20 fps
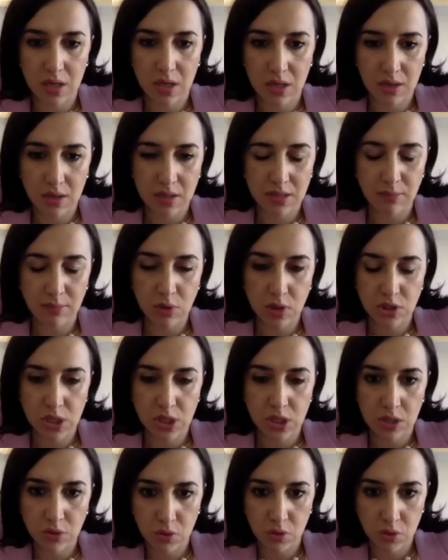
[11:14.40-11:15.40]

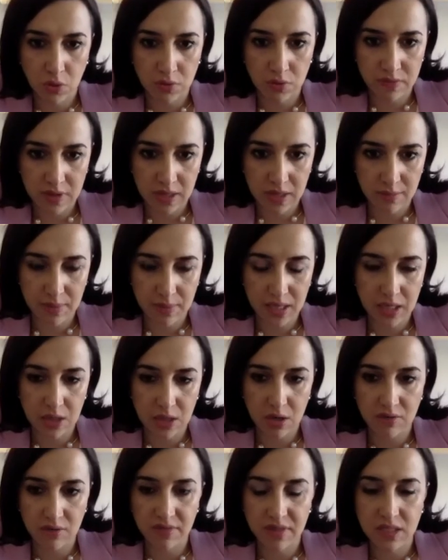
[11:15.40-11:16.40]
WHO took over at the beginning
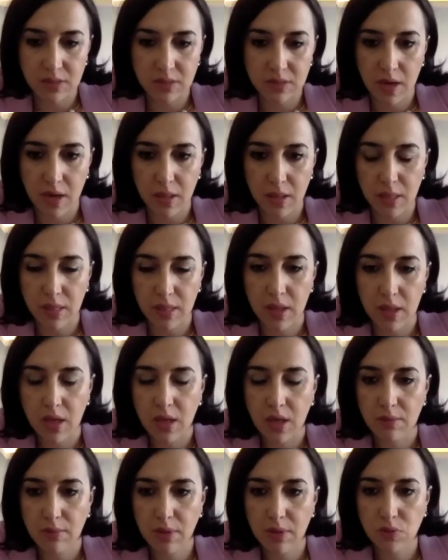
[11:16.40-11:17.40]
of this month,
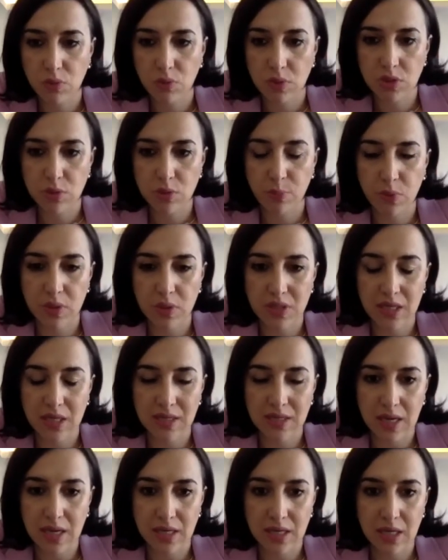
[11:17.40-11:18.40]
but we're supporting
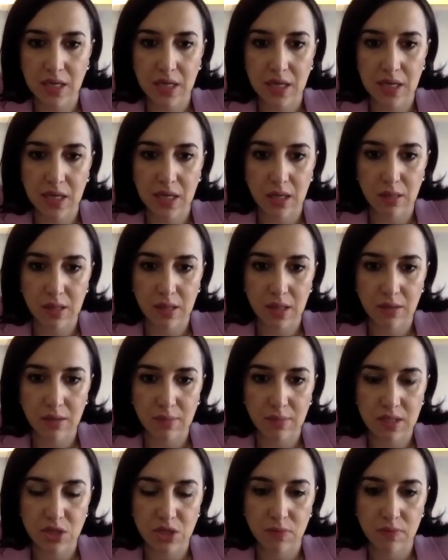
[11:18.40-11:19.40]
technically the
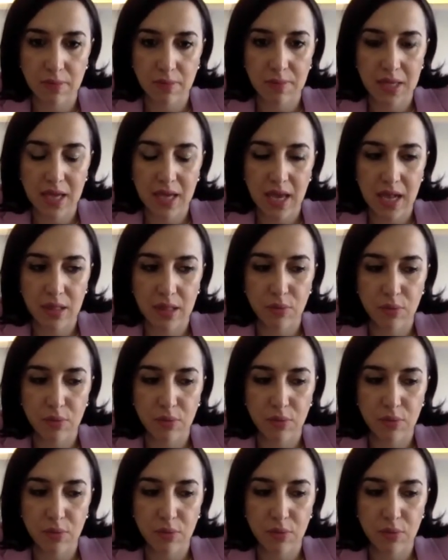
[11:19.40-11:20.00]
Ministry of Public Health.